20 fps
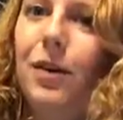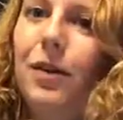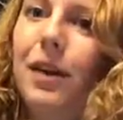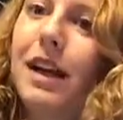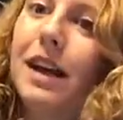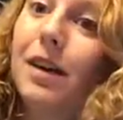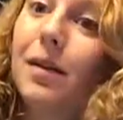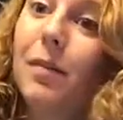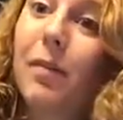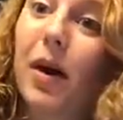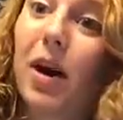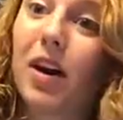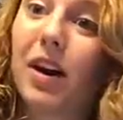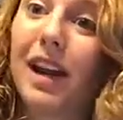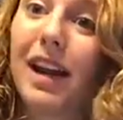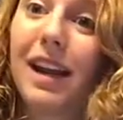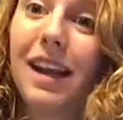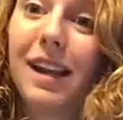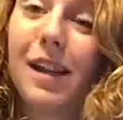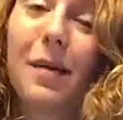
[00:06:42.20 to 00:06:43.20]
hear
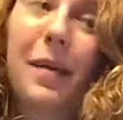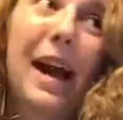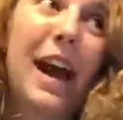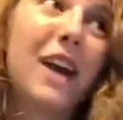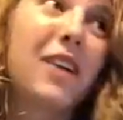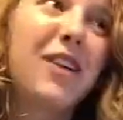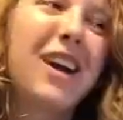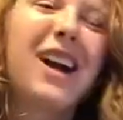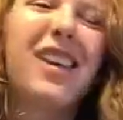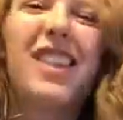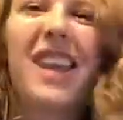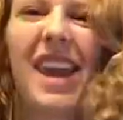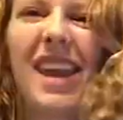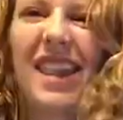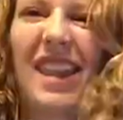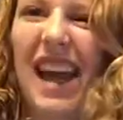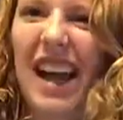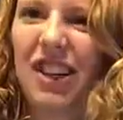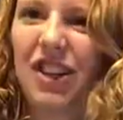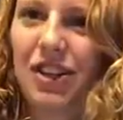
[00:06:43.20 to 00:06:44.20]
barking in the background,
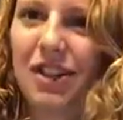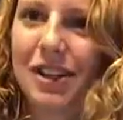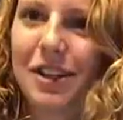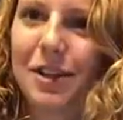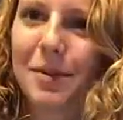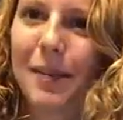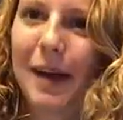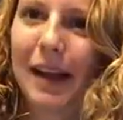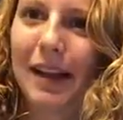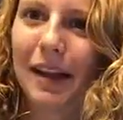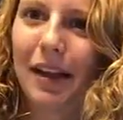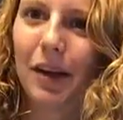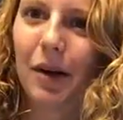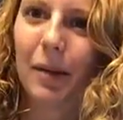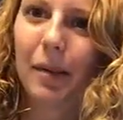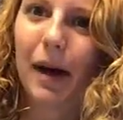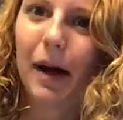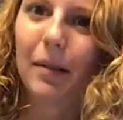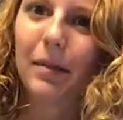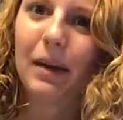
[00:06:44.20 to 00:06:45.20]
that's just my little
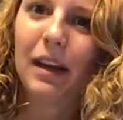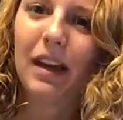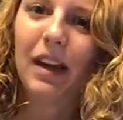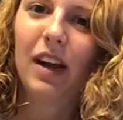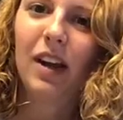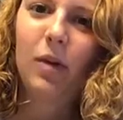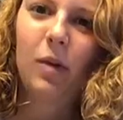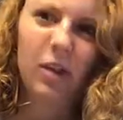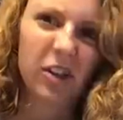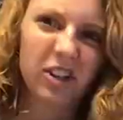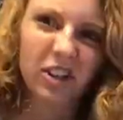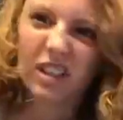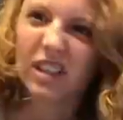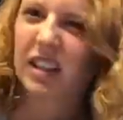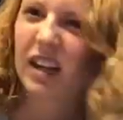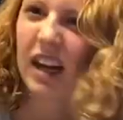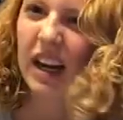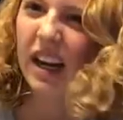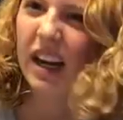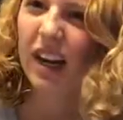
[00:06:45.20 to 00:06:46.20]
puppy. We're just
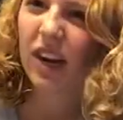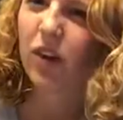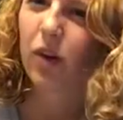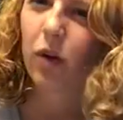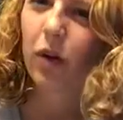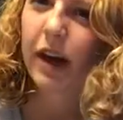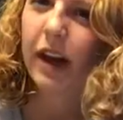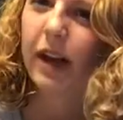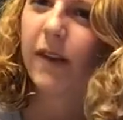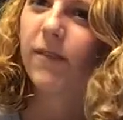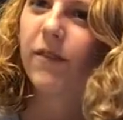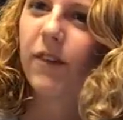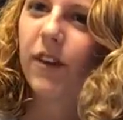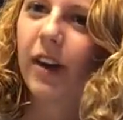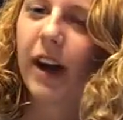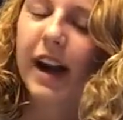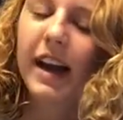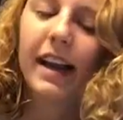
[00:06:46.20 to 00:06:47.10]
going to ignore him for right